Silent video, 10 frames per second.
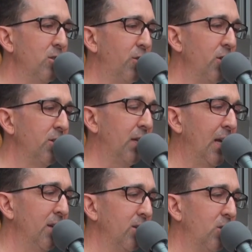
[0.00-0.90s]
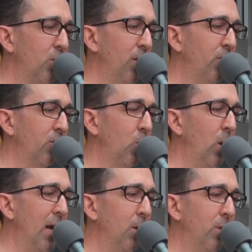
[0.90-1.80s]
first kiss drifts
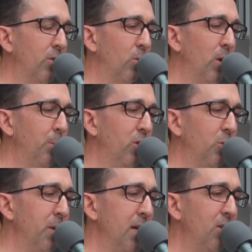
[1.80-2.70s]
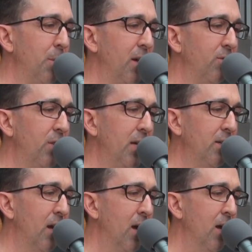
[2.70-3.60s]
away with the ripples beneath my feet,